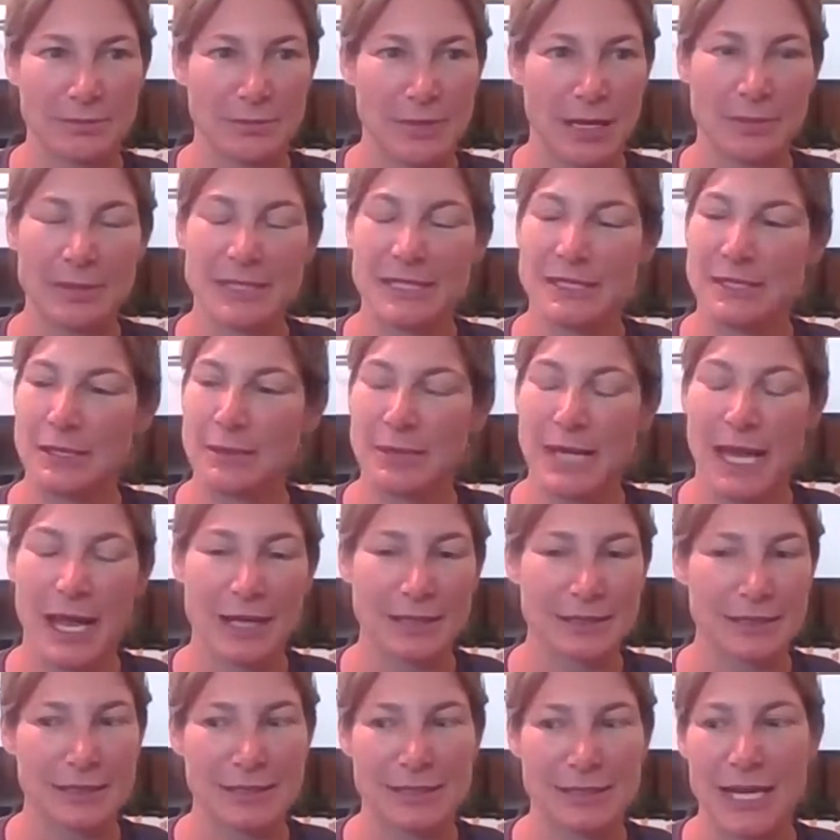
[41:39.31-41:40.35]
I mean, some
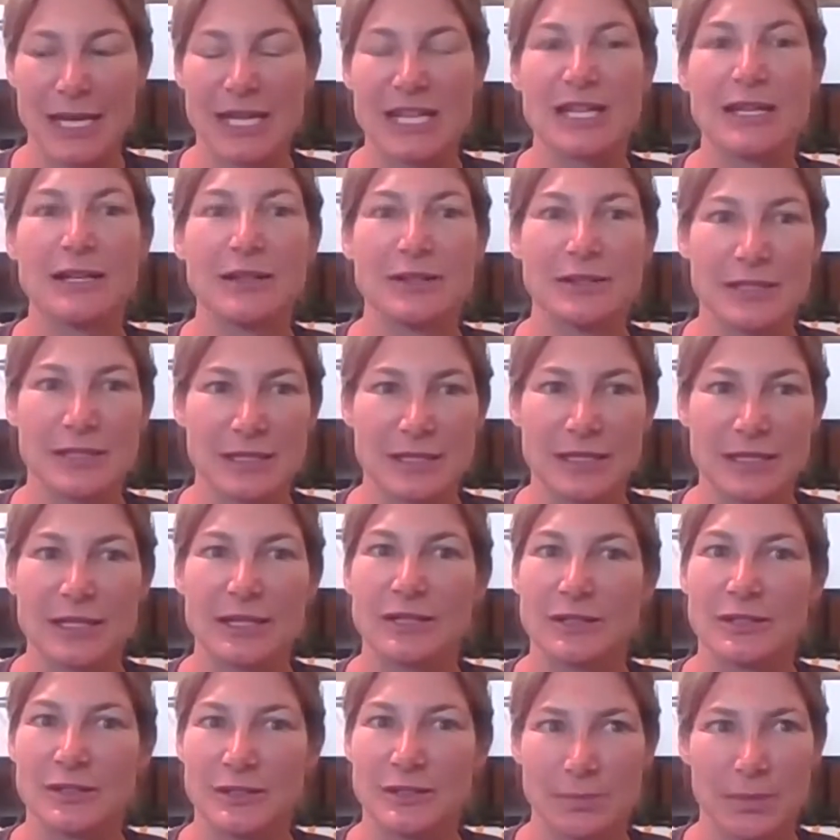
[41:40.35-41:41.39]
cactus take years and
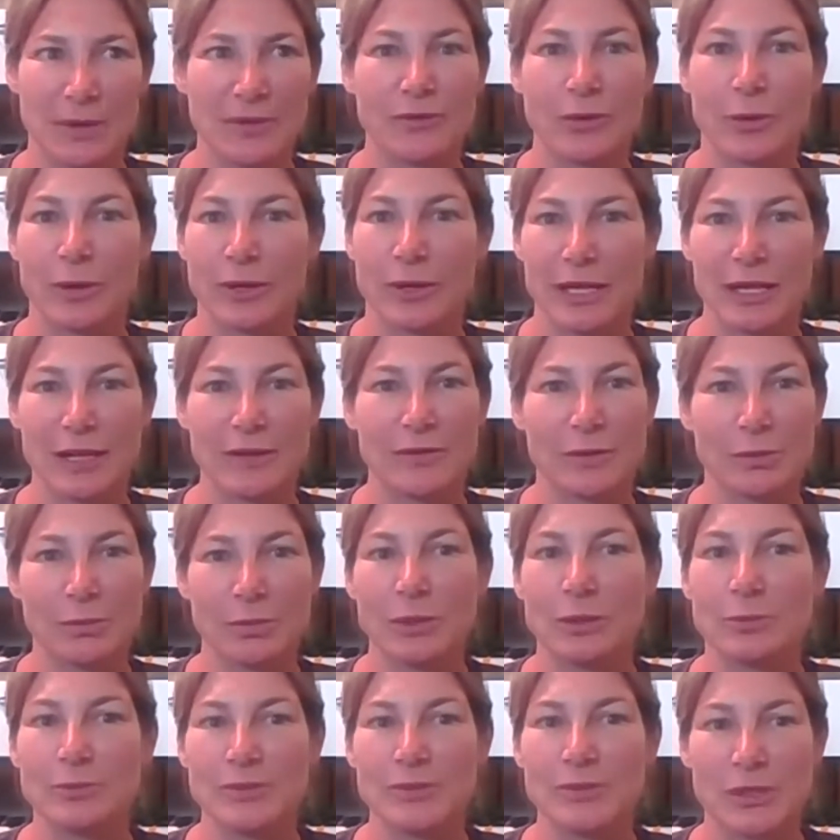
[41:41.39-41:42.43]
years before they even
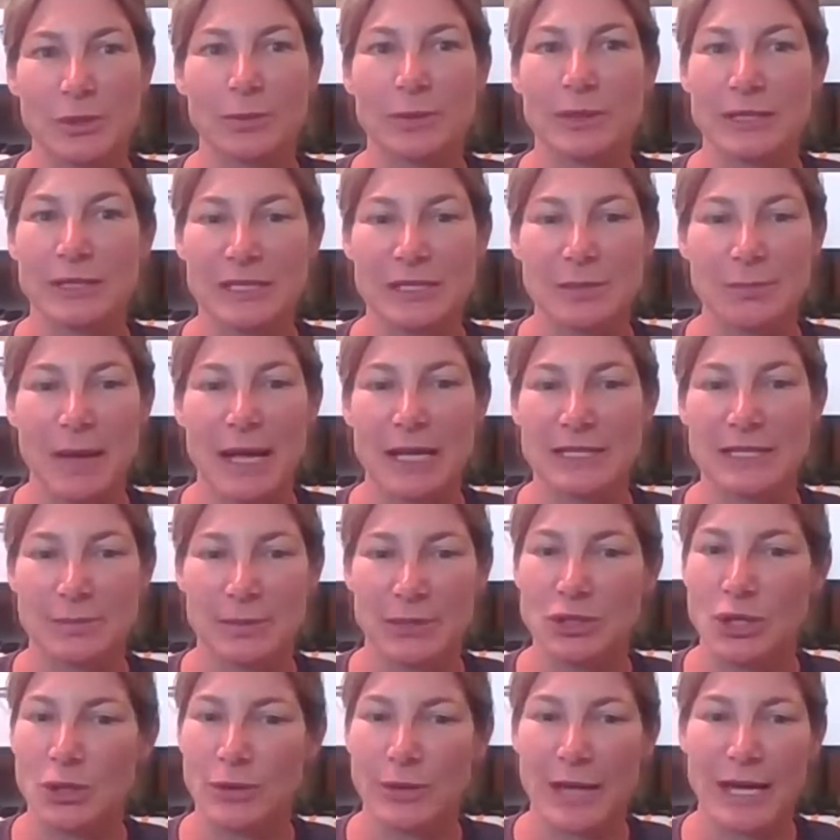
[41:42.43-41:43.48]
bloom. So it really depends,
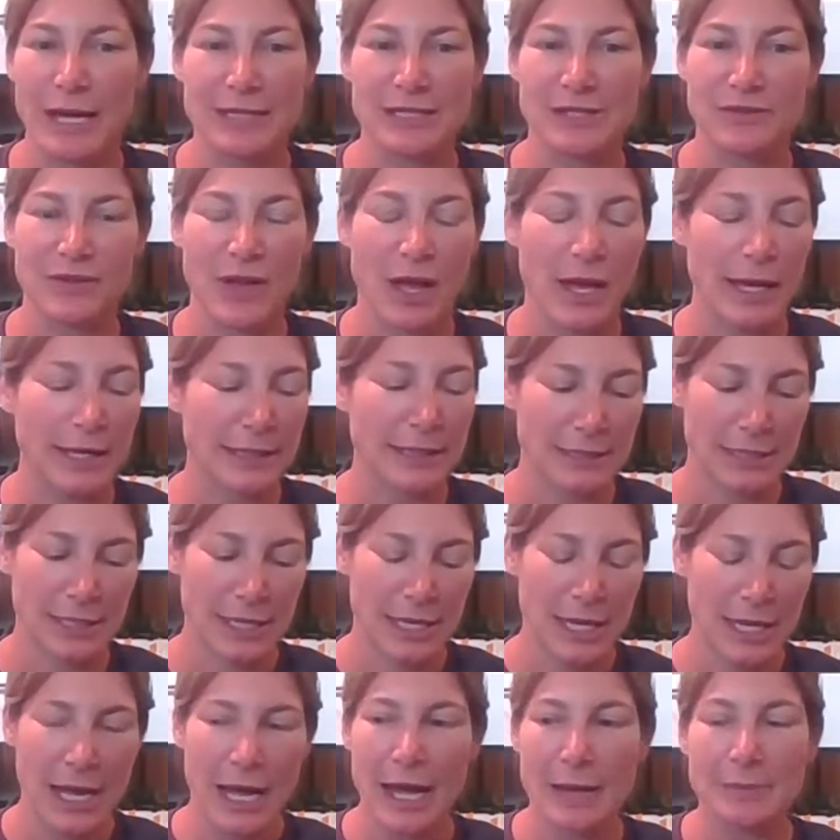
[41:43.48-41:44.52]
but no, that's
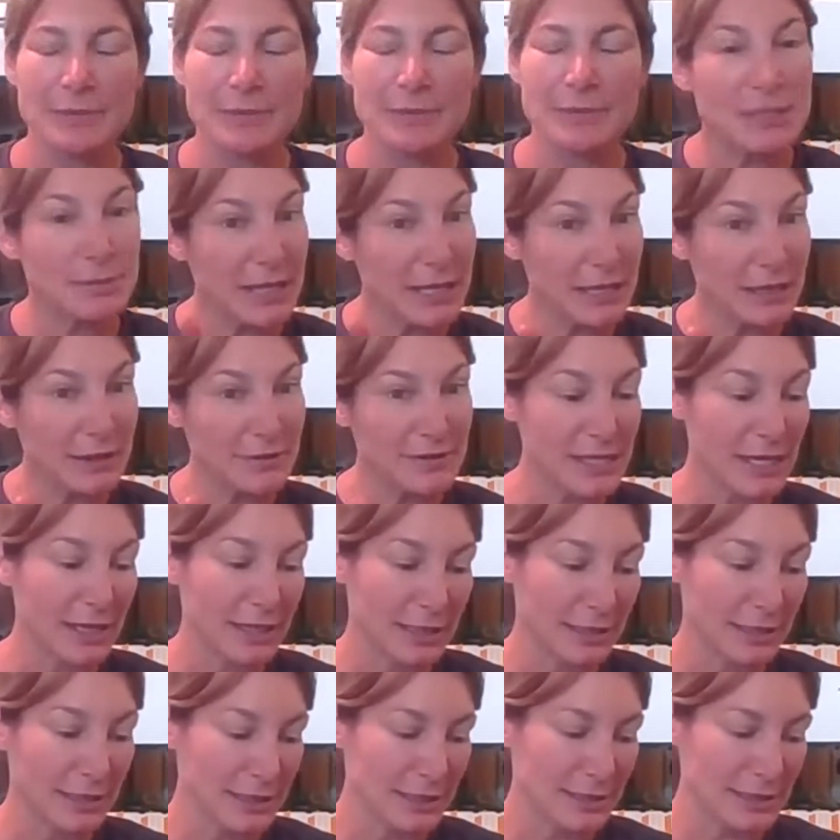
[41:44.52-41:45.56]
fine. Speaking of
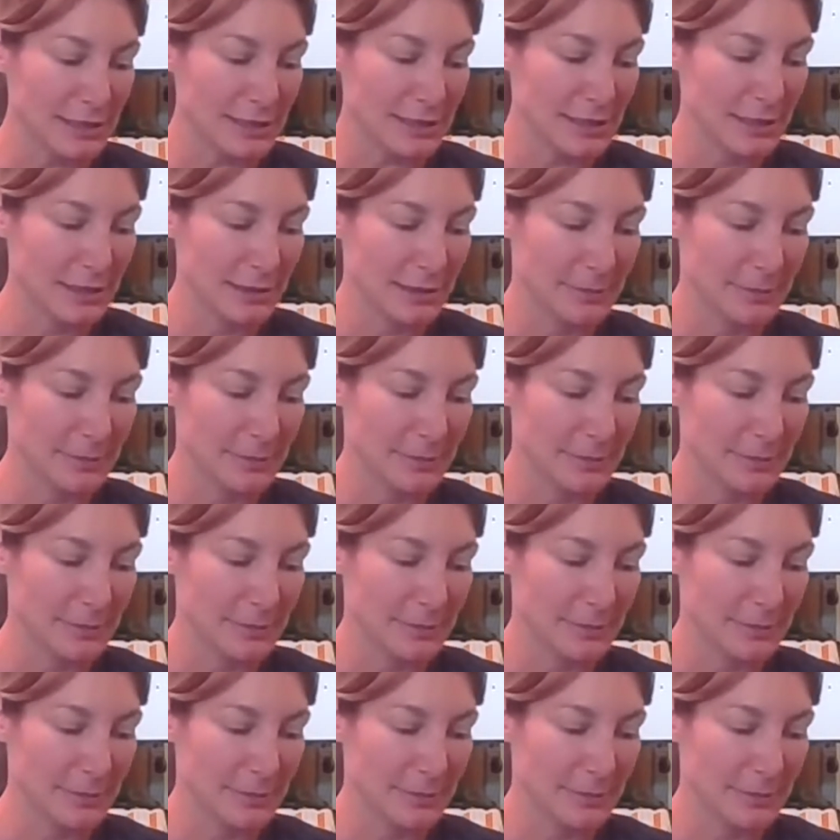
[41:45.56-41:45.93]
succulents,